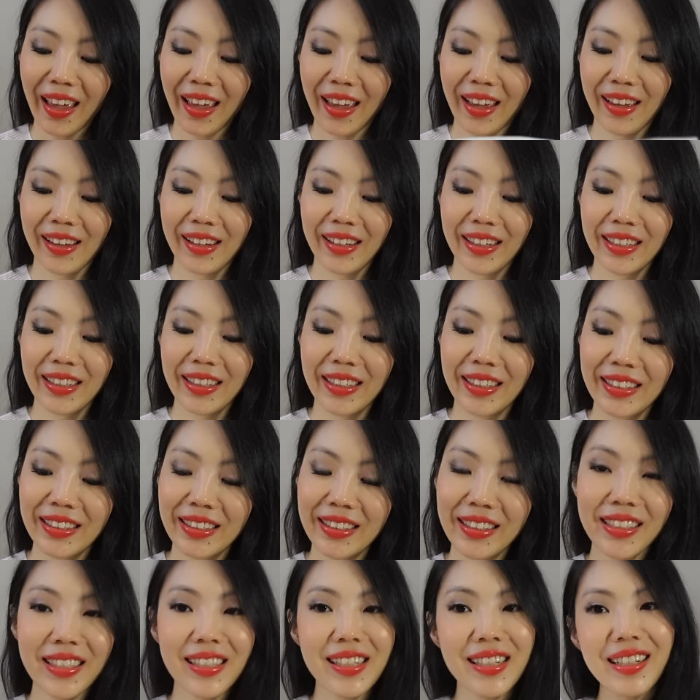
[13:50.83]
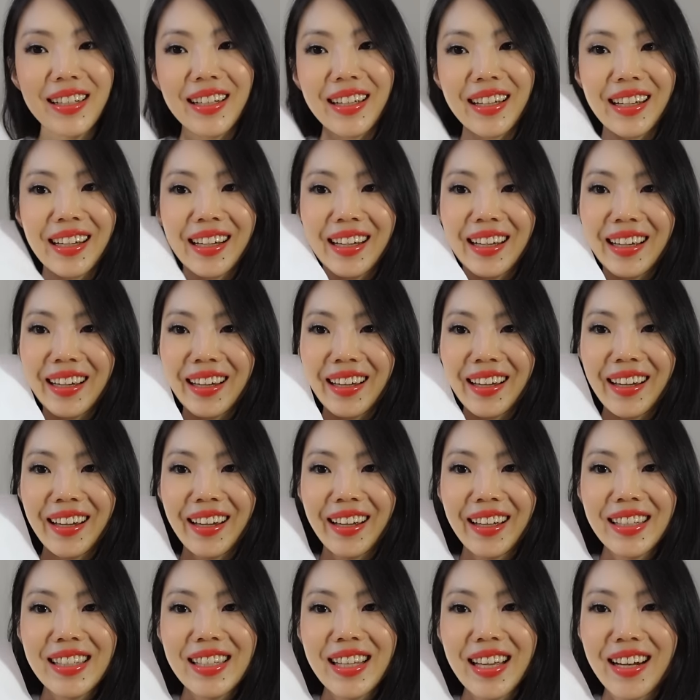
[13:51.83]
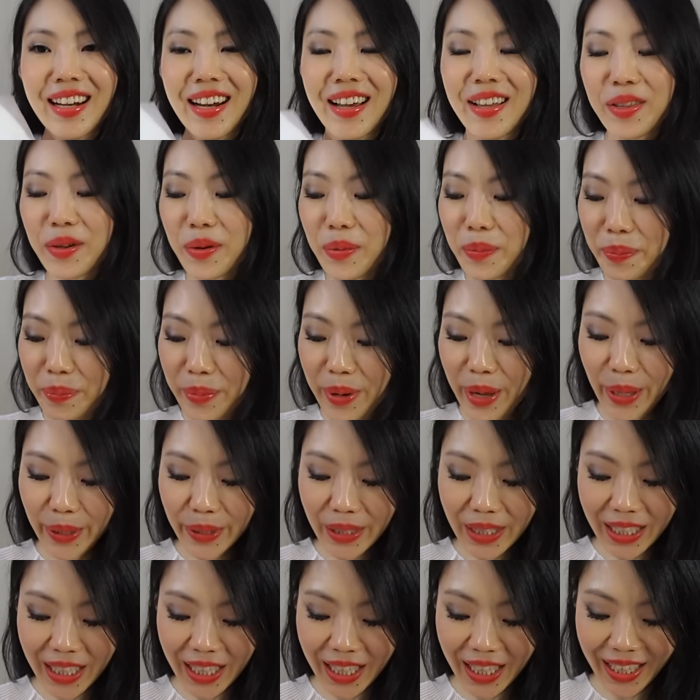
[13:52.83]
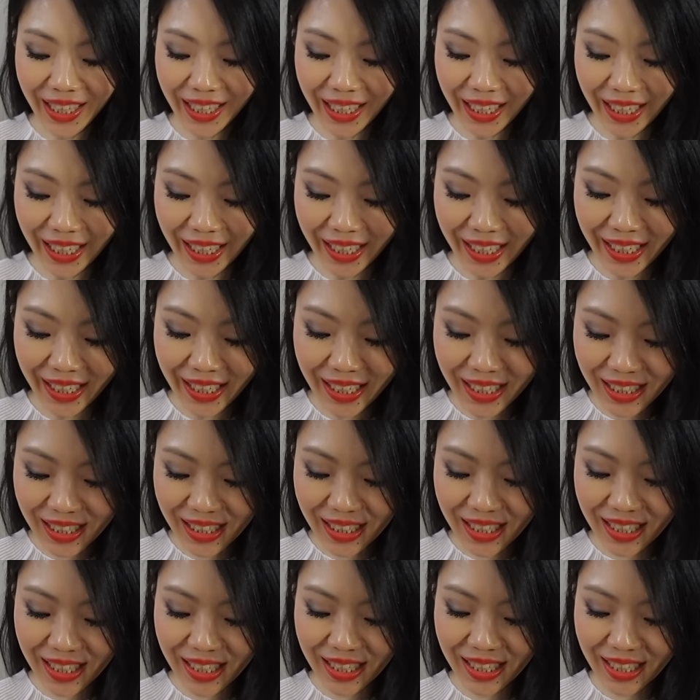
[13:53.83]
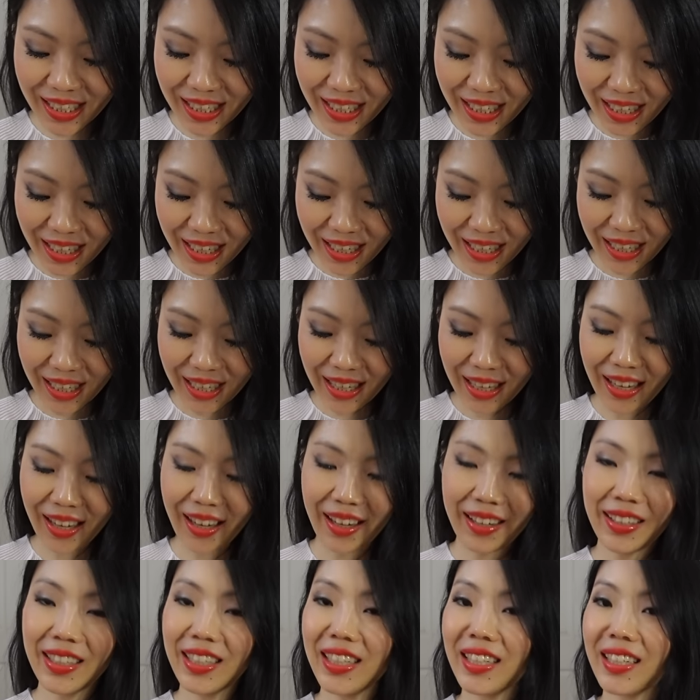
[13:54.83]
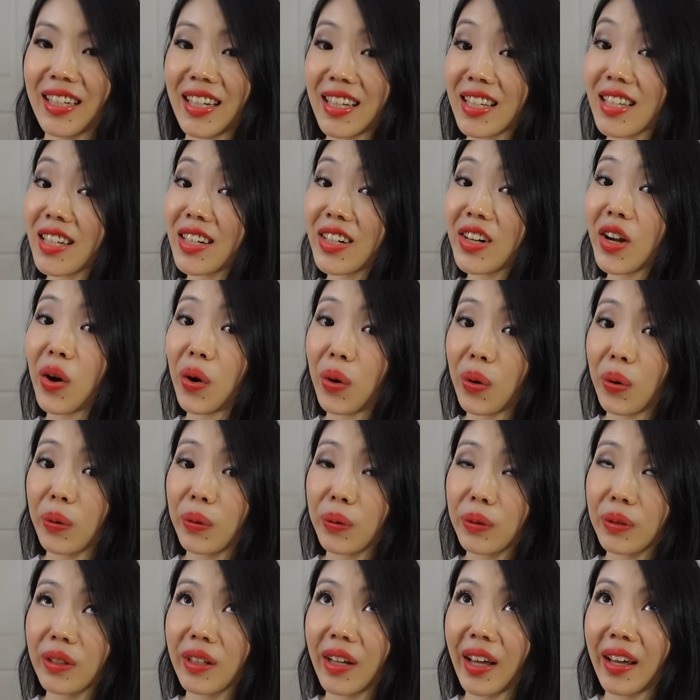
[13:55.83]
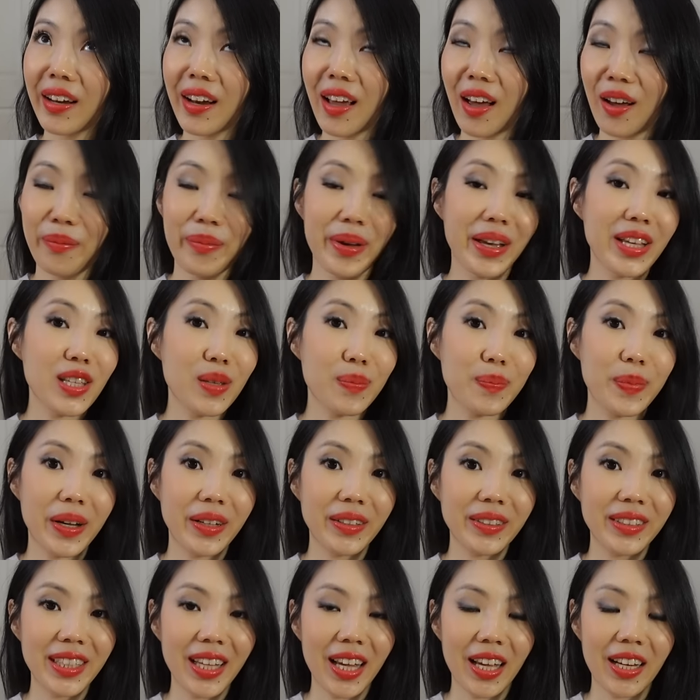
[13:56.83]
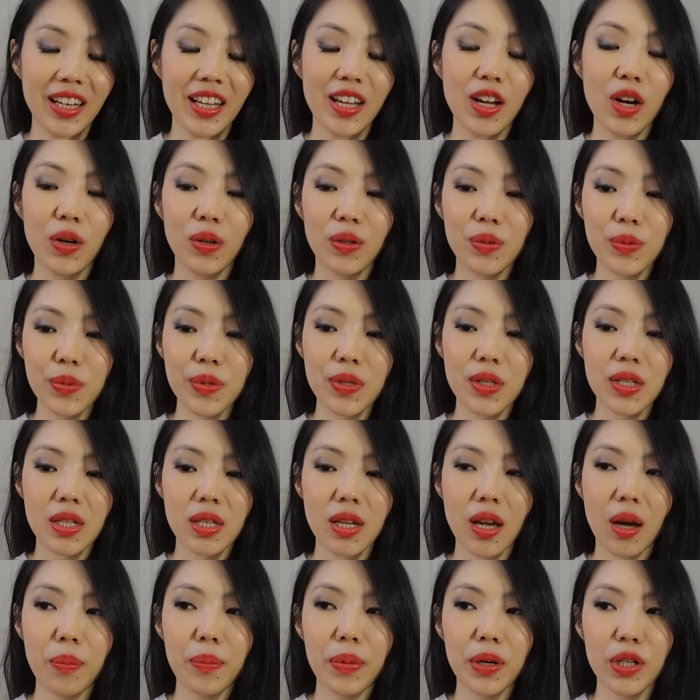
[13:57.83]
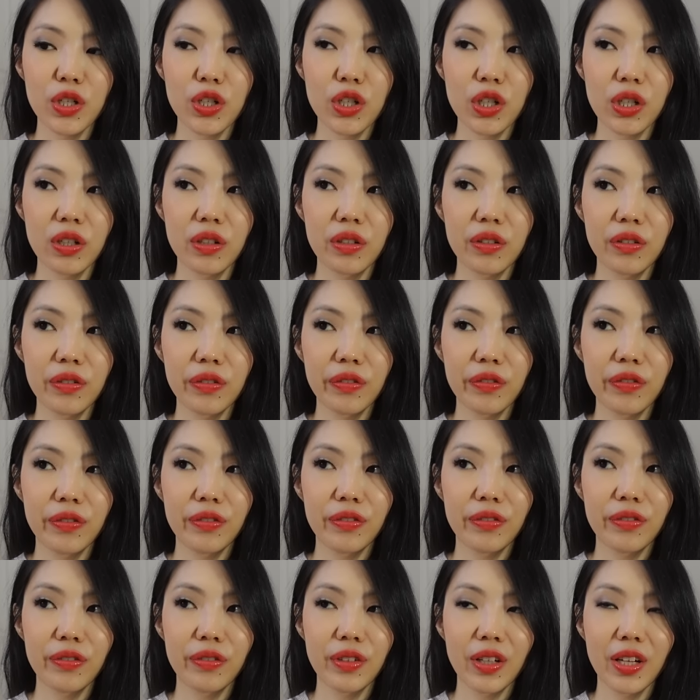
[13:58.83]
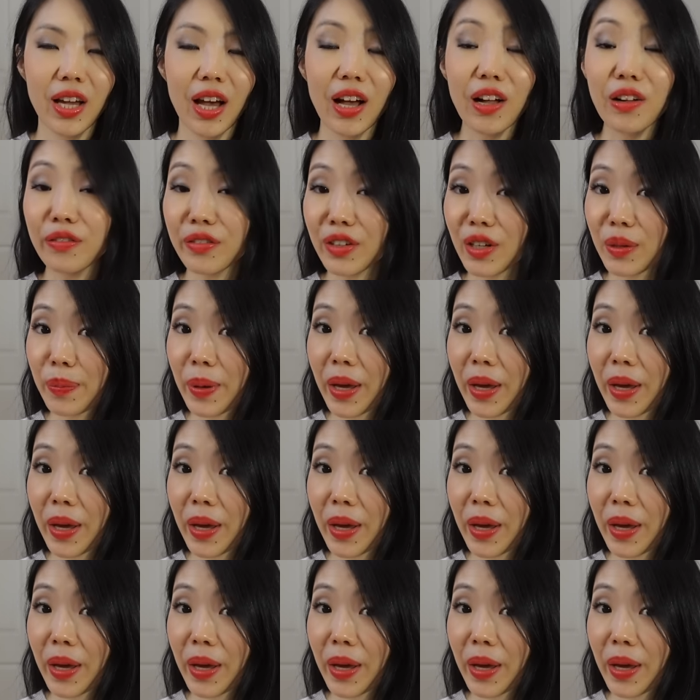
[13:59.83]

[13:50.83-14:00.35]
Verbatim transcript: and it's another belt kit and he doesn't own an Hermes belt yet. He owns a bunch of LV